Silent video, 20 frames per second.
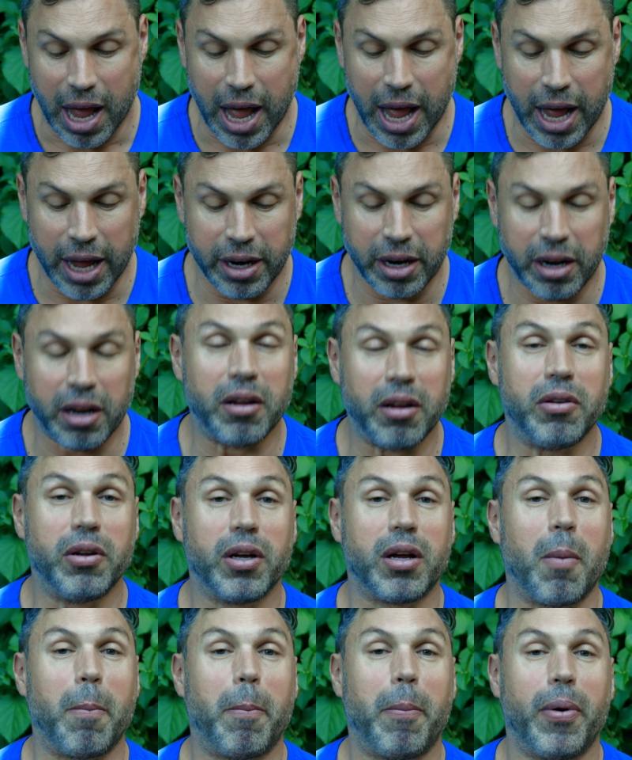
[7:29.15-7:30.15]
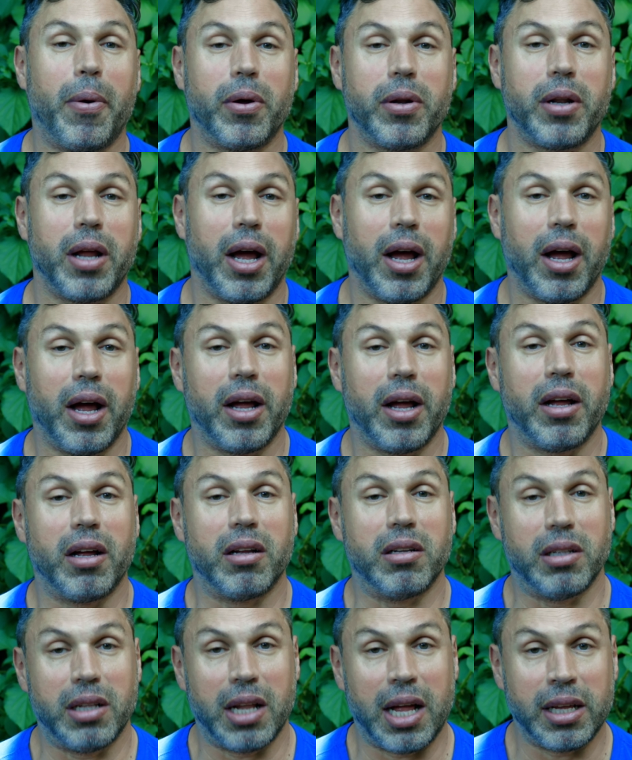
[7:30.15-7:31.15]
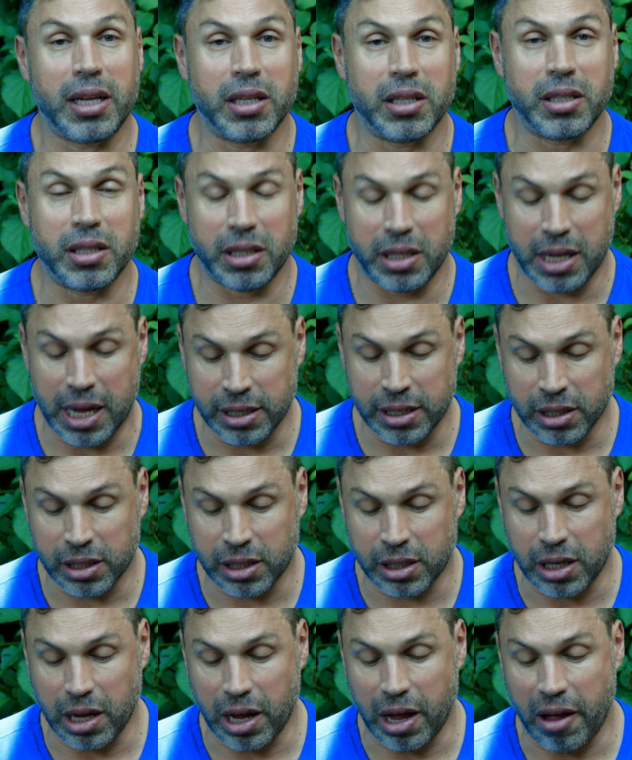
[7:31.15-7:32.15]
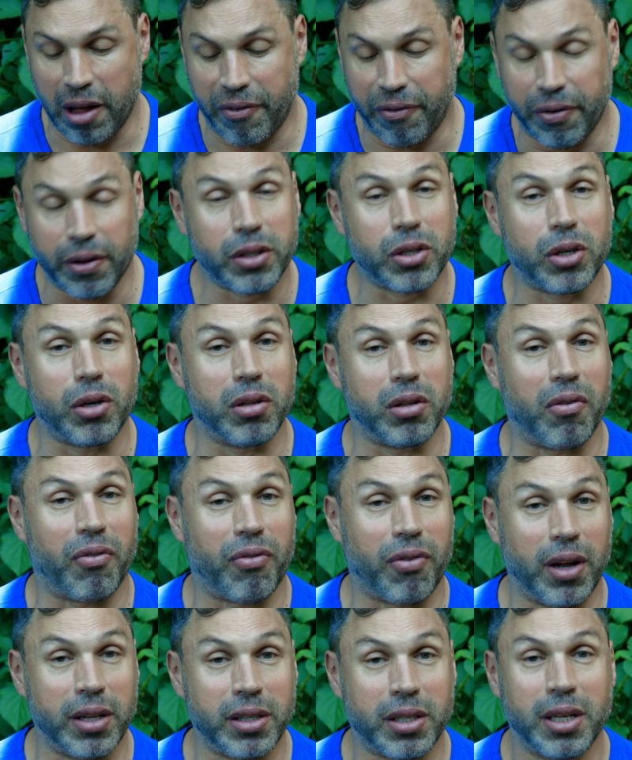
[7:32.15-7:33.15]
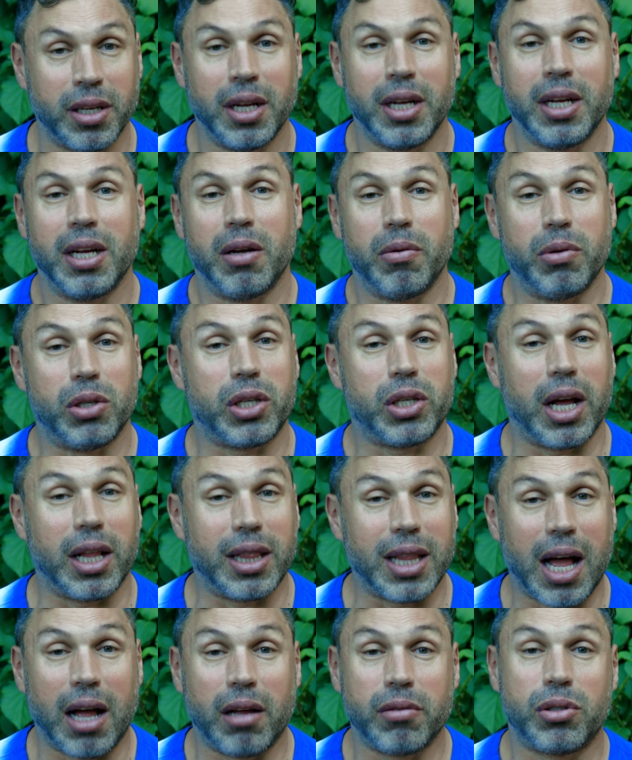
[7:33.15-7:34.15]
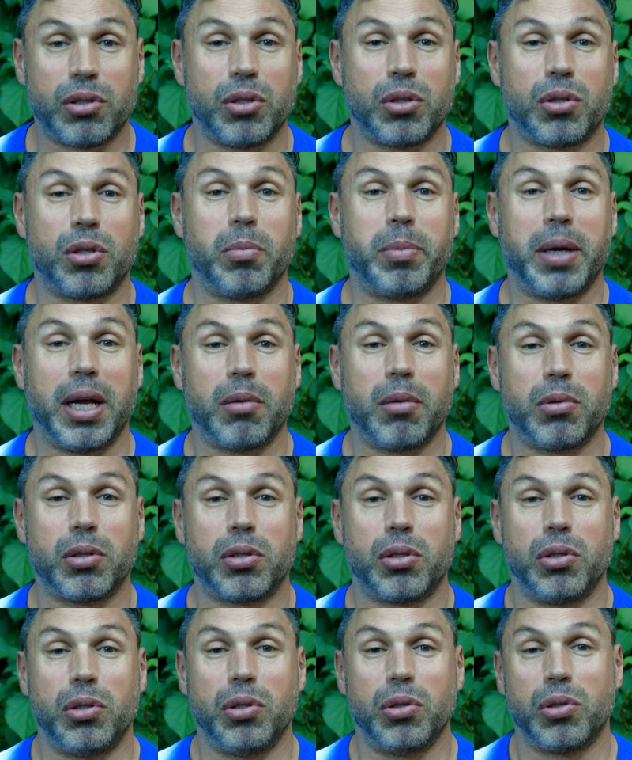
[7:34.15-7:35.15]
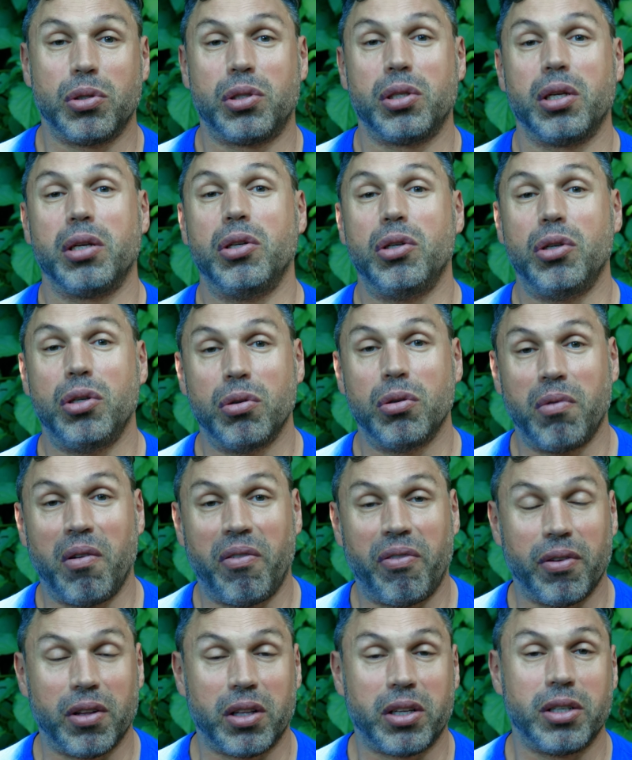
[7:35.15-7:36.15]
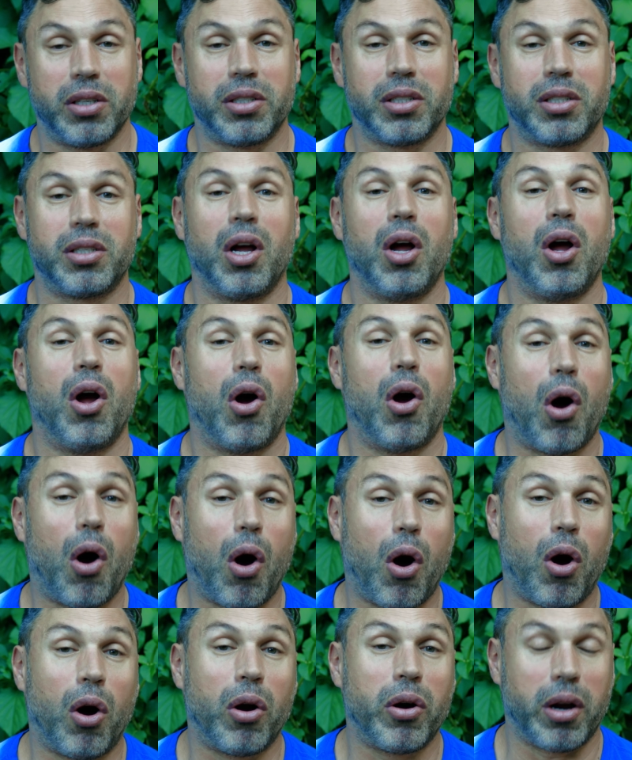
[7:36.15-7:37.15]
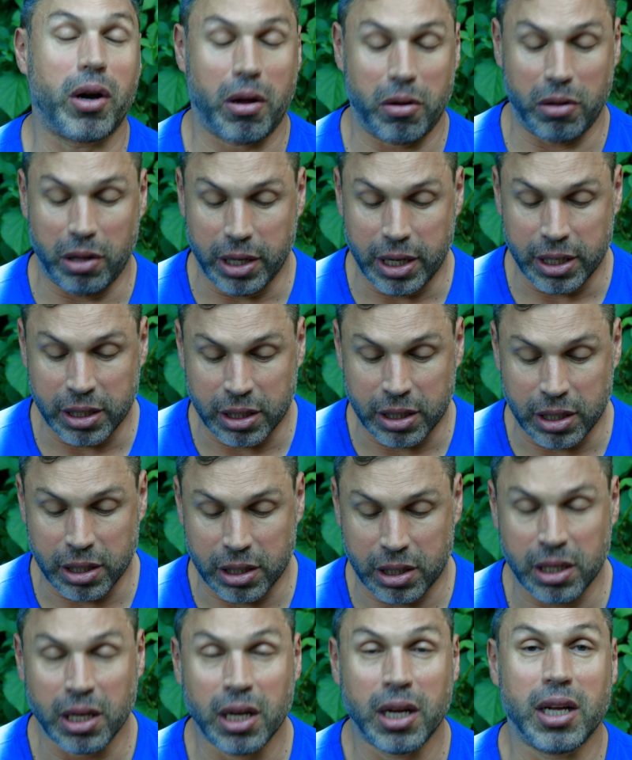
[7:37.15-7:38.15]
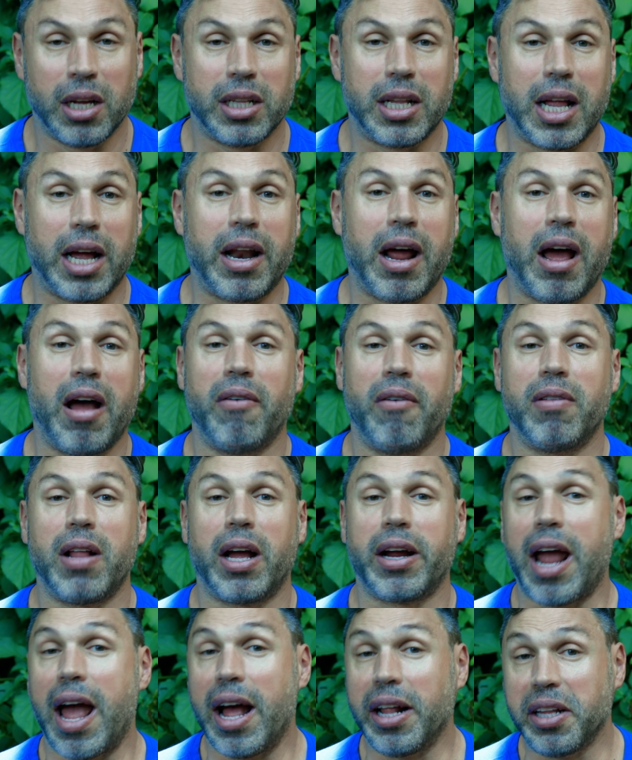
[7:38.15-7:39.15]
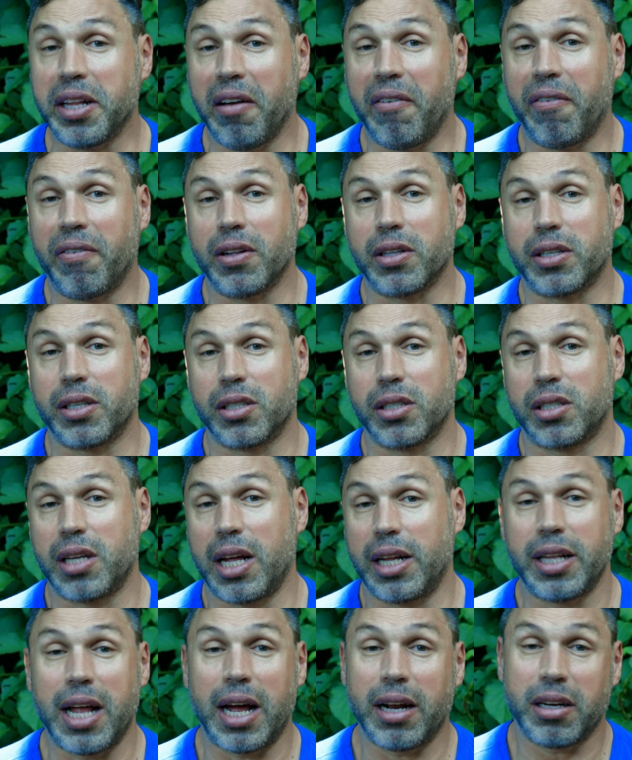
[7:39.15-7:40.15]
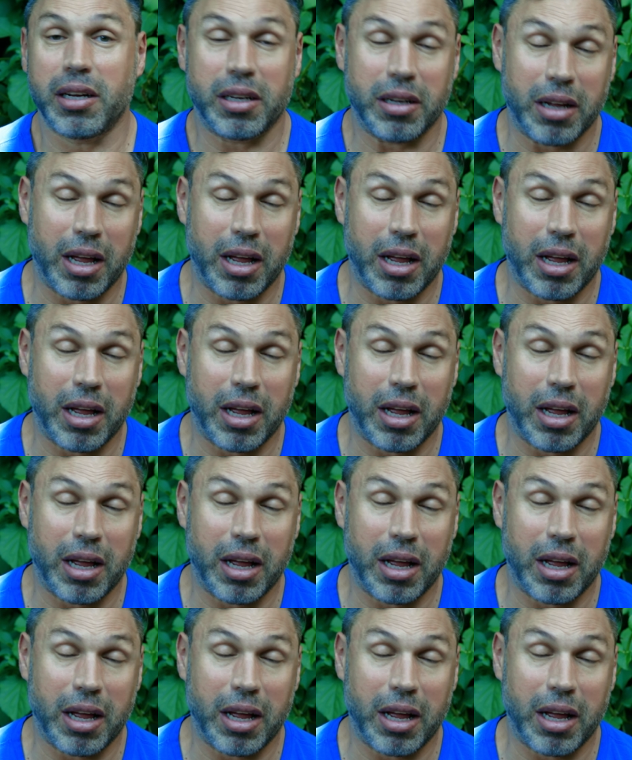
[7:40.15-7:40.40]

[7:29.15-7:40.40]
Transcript: and you can put a lens filter on the front, which allows you to be able to use UV filters or lenses that have like ND filters, and that